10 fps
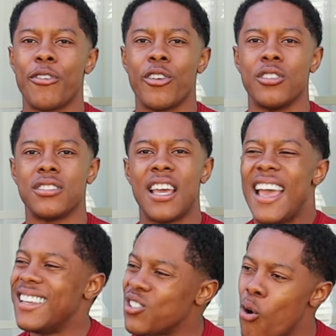first.
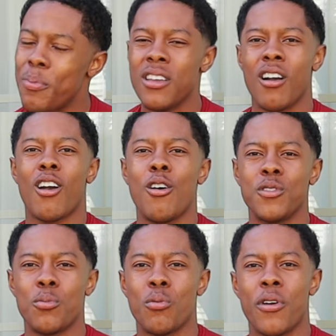It's gonna be
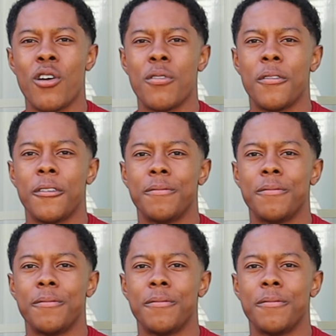uncomfortable, bro.